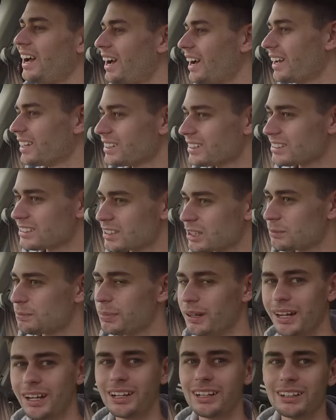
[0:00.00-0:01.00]
and the
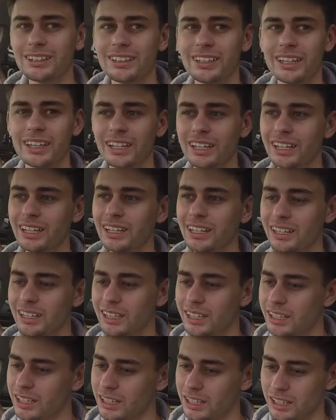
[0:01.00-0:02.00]
parking
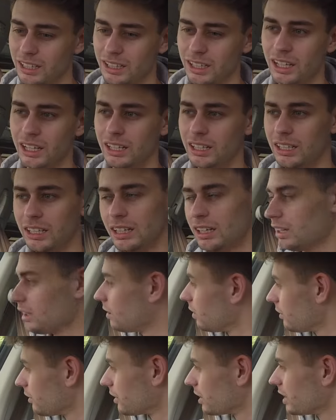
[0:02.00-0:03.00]

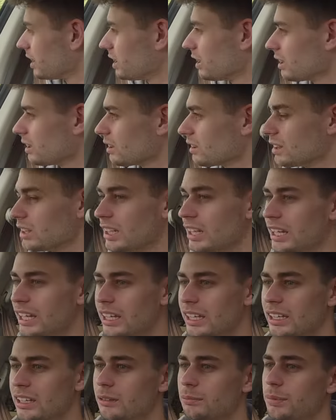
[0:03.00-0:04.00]
on the
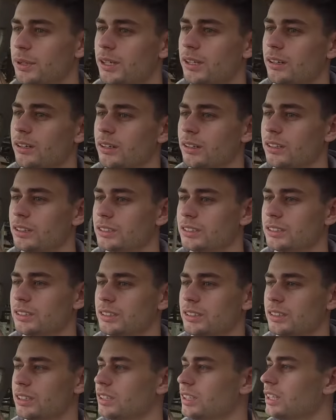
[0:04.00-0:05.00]
E,
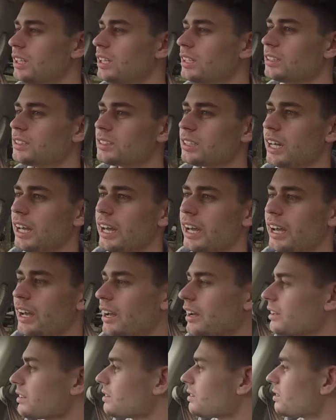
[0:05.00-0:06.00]
because it
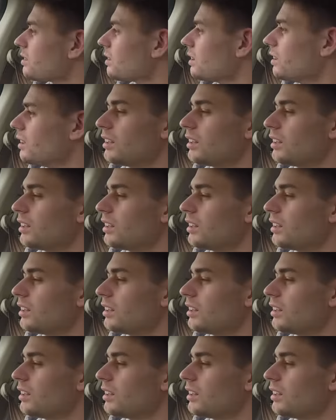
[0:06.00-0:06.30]
has